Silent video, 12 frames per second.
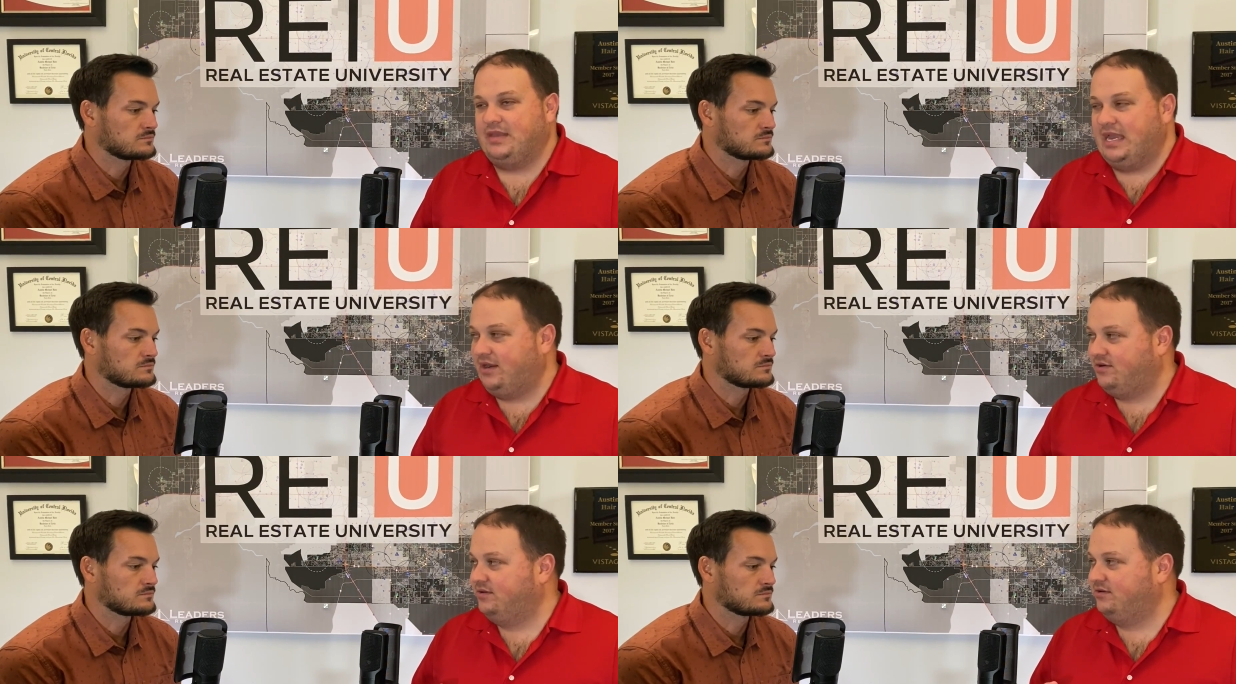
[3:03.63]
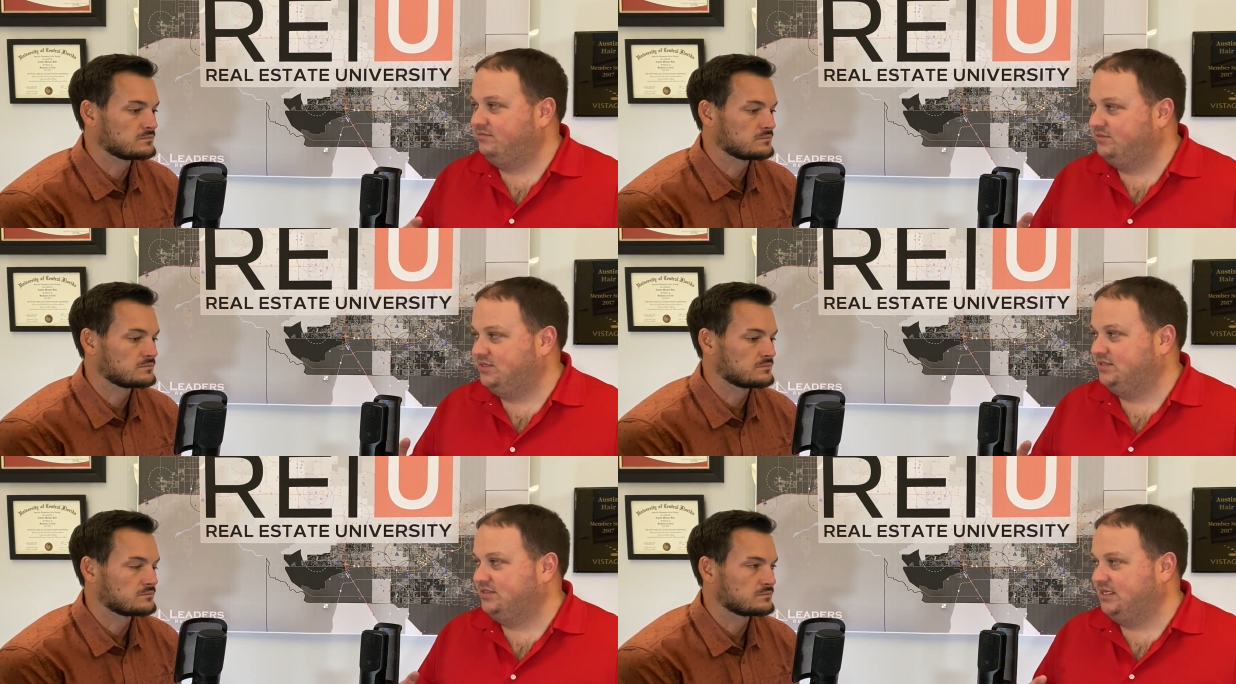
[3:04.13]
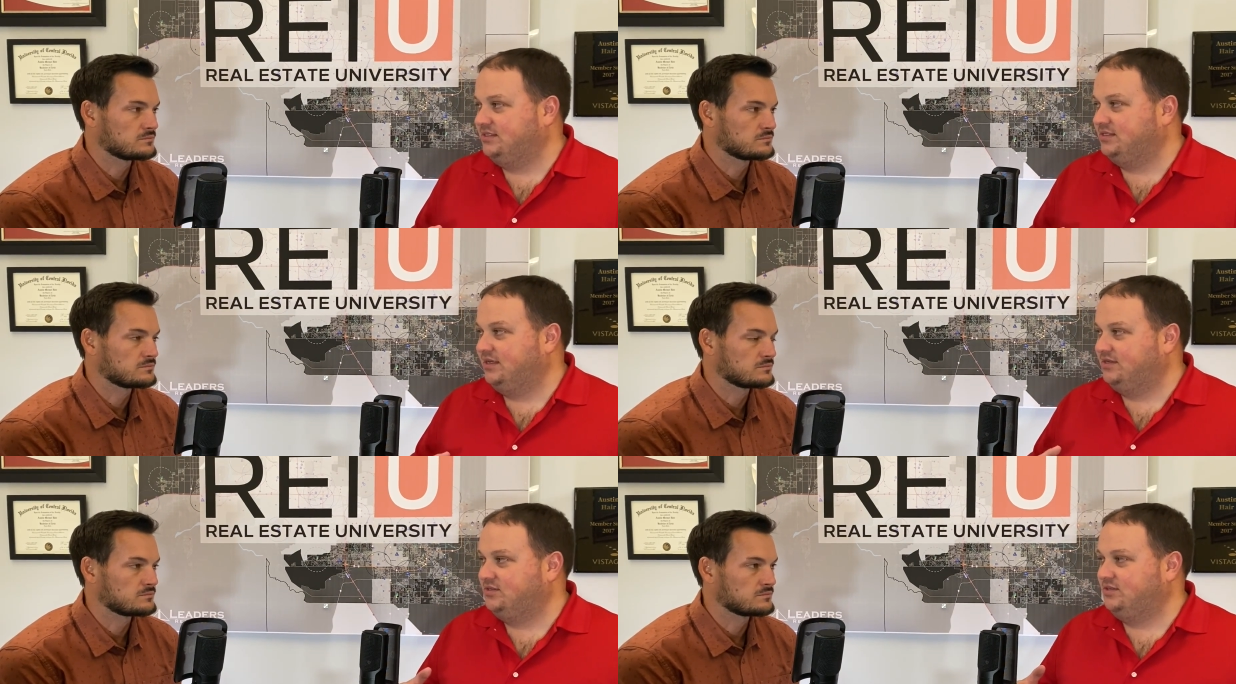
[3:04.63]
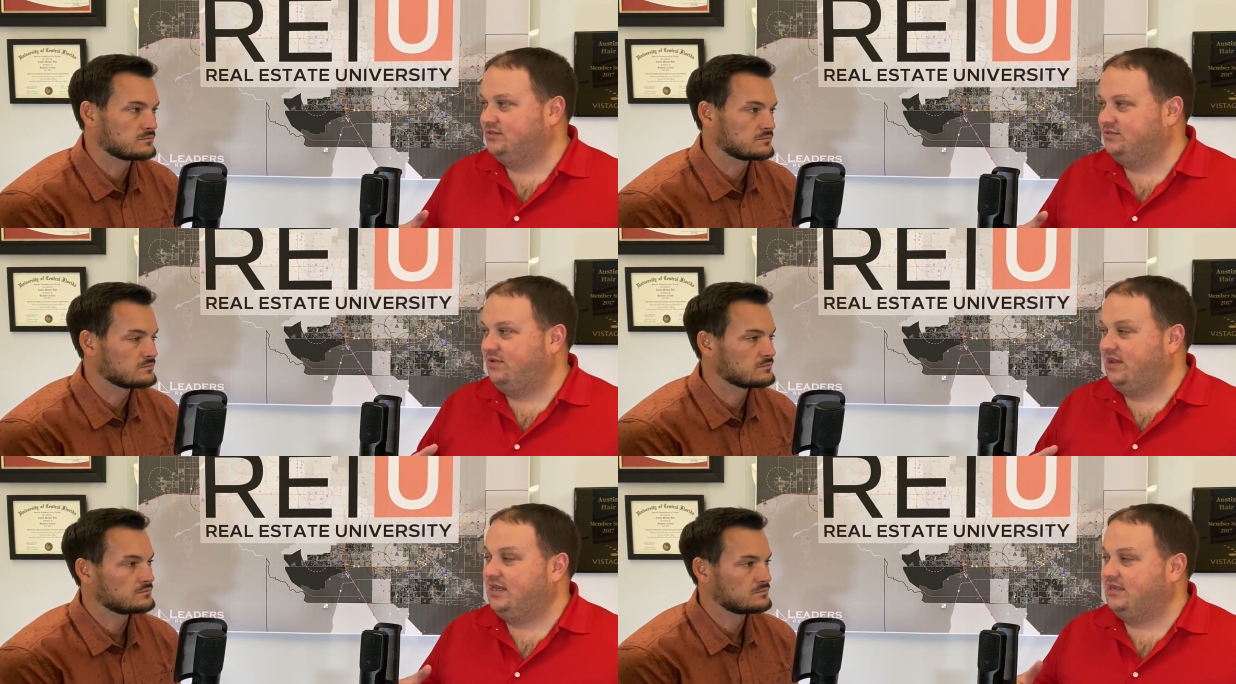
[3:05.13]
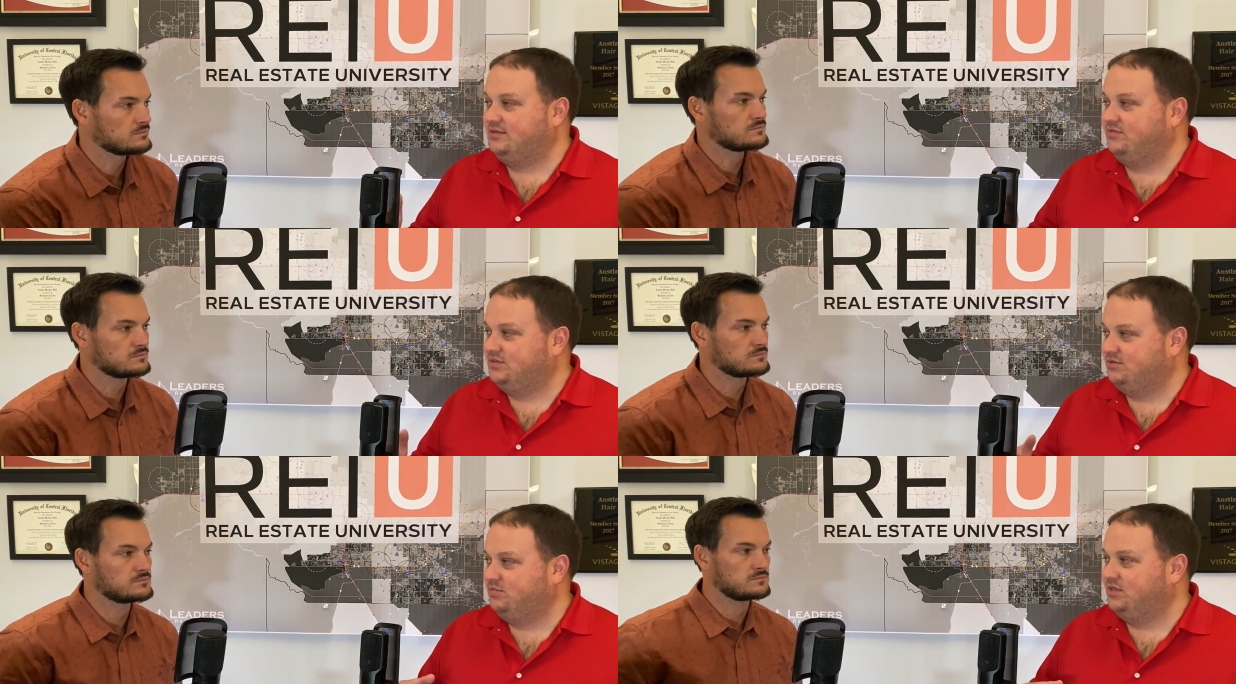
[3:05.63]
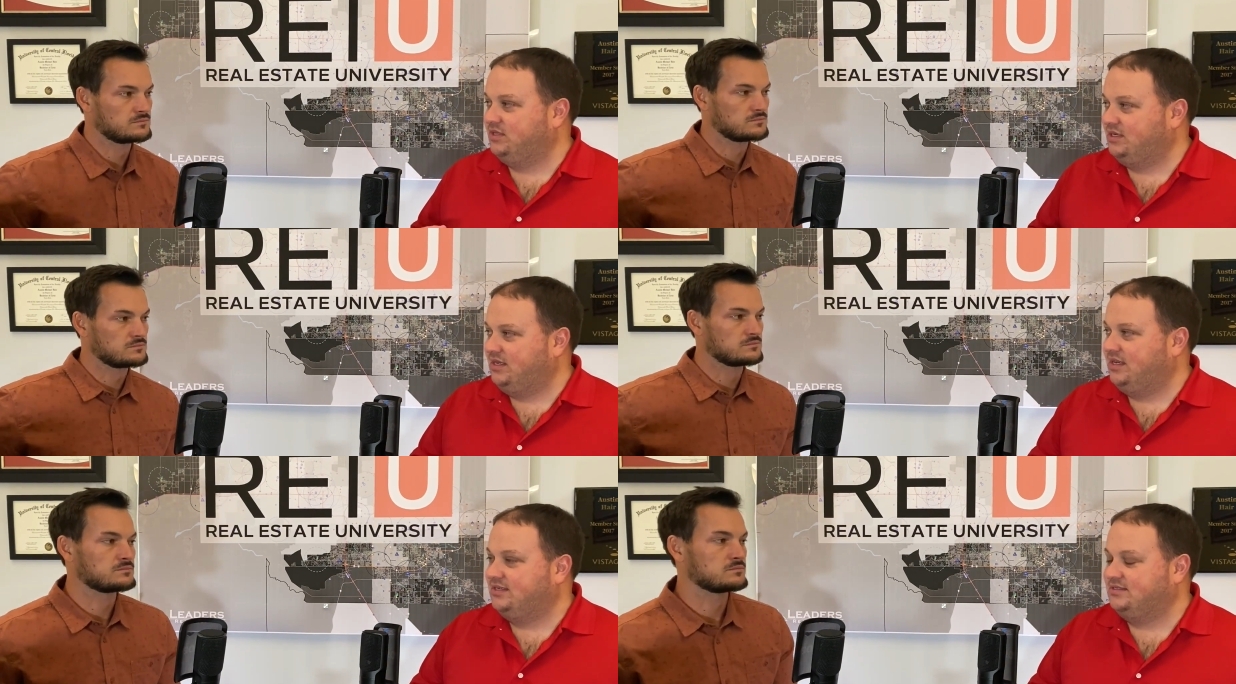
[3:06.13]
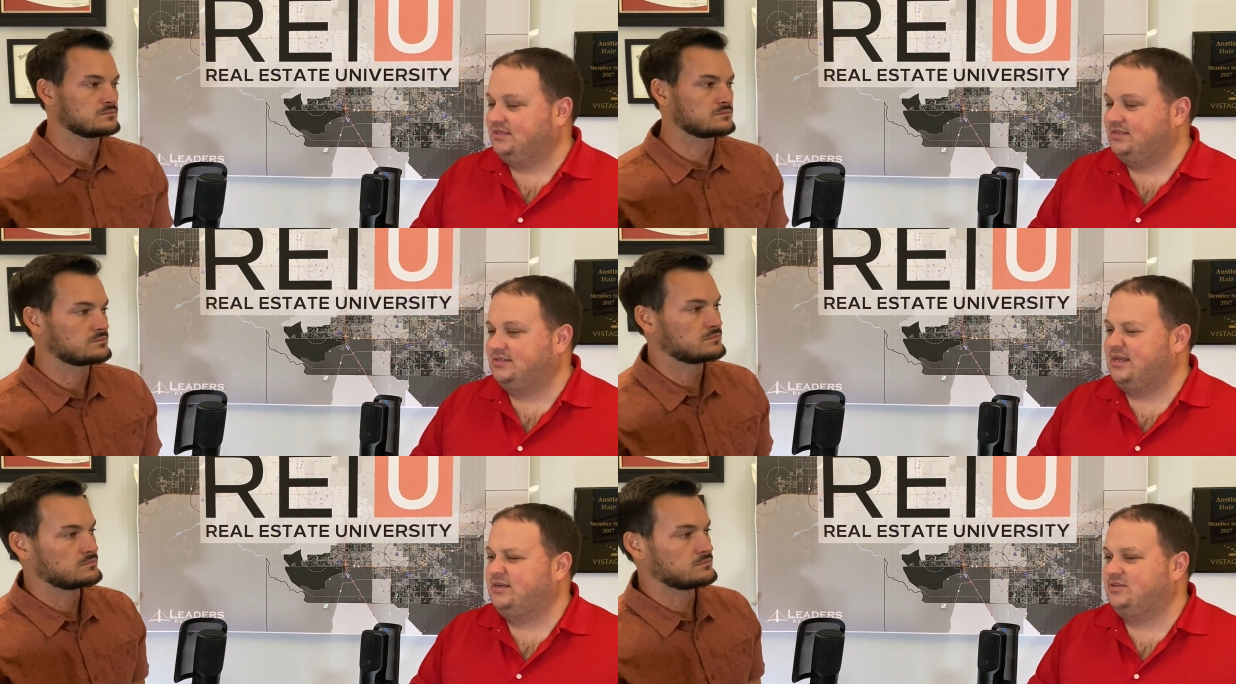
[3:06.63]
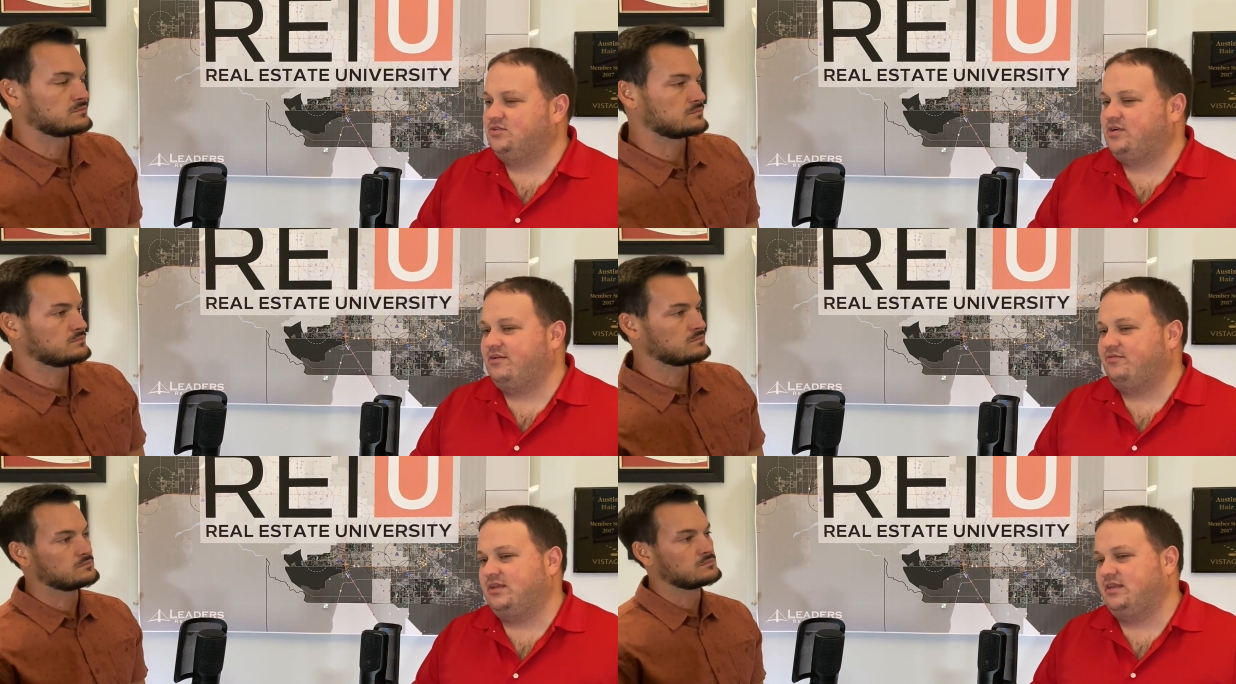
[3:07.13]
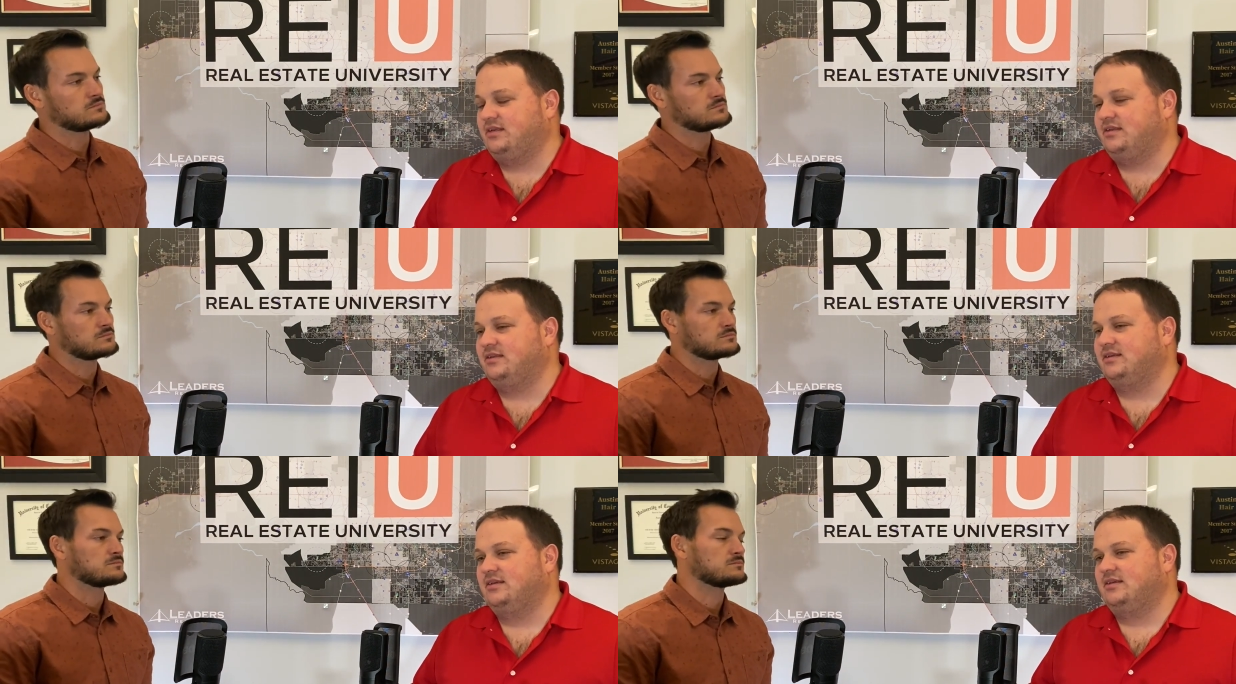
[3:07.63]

Speaker 1: acronyms in site selection is VAST: visibility, access, signage, traffic, and